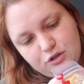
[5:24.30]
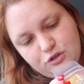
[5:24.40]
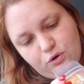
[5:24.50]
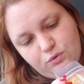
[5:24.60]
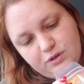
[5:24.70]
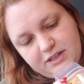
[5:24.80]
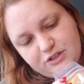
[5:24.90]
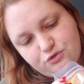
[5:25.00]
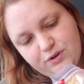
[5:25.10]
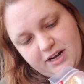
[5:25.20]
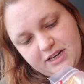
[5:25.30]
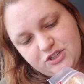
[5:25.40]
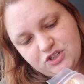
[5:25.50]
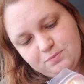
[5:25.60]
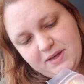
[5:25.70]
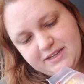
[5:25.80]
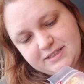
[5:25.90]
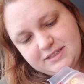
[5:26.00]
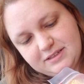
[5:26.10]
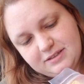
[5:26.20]
goldish reddish
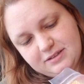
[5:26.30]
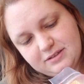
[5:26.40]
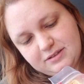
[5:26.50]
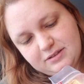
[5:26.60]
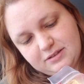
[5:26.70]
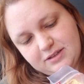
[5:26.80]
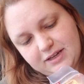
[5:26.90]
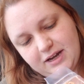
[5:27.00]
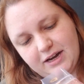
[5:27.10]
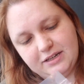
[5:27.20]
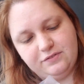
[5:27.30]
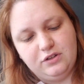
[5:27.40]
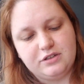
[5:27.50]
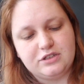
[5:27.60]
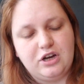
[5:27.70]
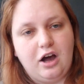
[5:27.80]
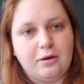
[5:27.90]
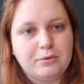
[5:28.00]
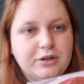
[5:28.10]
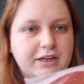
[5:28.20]
mix that kind of looks
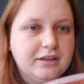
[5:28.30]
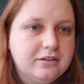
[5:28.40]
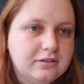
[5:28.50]
coppery.